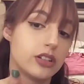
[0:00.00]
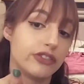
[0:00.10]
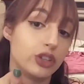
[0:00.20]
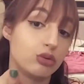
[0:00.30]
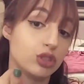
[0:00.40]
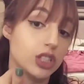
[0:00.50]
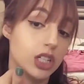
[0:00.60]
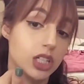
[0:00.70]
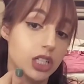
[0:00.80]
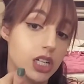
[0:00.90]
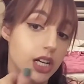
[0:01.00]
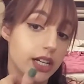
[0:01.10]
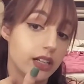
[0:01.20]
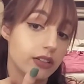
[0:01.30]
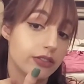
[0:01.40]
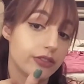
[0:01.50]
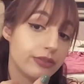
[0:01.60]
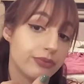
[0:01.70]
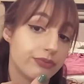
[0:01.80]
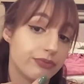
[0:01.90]
fuchsia, kind of.
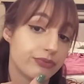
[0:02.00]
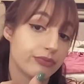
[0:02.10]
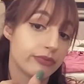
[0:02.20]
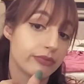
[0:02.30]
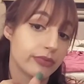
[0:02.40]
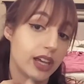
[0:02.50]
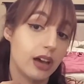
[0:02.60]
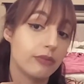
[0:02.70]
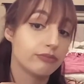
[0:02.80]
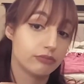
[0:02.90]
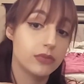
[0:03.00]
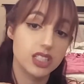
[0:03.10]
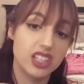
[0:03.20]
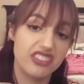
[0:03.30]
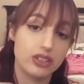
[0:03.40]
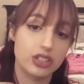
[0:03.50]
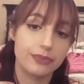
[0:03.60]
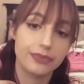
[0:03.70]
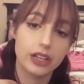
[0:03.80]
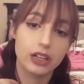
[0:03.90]
Yeah, I'm gonna say fuchsia.
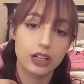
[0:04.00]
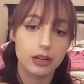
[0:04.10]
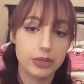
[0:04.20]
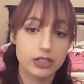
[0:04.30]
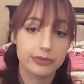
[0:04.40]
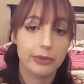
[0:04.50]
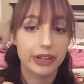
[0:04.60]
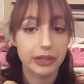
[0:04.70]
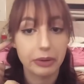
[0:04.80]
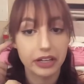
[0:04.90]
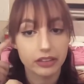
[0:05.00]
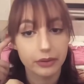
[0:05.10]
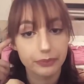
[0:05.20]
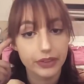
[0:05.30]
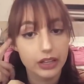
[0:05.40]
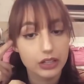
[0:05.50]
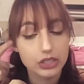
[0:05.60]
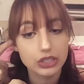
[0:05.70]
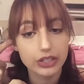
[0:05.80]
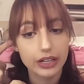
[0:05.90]
Kind of matches my blanket back there.
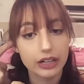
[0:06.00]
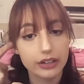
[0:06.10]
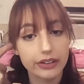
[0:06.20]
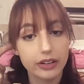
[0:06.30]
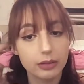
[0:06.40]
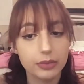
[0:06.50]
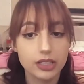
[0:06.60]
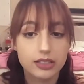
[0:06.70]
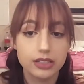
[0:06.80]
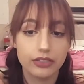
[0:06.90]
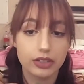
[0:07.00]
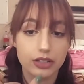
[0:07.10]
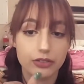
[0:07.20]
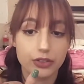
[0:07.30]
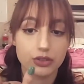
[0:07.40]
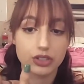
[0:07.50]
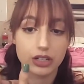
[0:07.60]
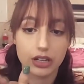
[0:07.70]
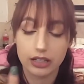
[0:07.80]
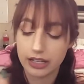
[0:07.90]
So yeah, um, it's definitely a
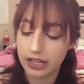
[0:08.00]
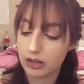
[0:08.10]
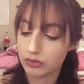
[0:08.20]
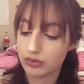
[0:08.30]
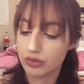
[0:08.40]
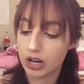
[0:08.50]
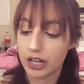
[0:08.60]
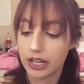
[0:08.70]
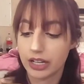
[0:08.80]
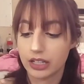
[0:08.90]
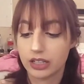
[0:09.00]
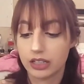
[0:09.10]
fuchsia. I like how dry